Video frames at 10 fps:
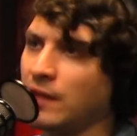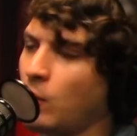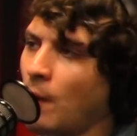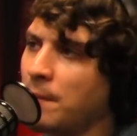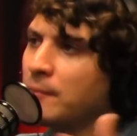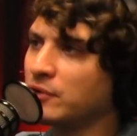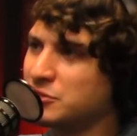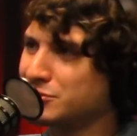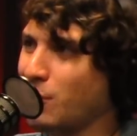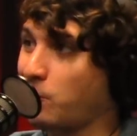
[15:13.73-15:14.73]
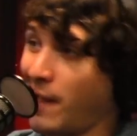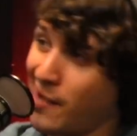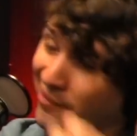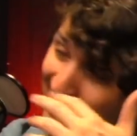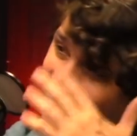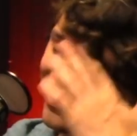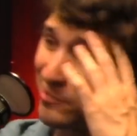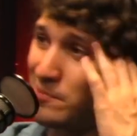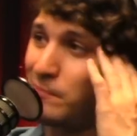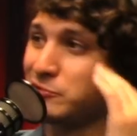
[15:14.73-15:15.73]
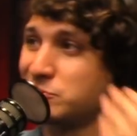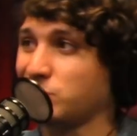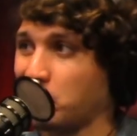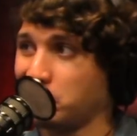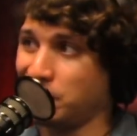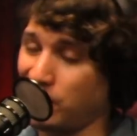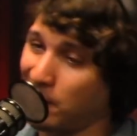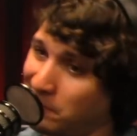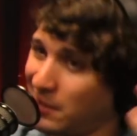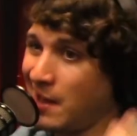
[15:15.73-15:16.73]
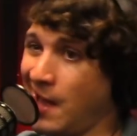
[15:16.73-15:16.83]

They want people to just go, wow, I guess like people just don't really find me.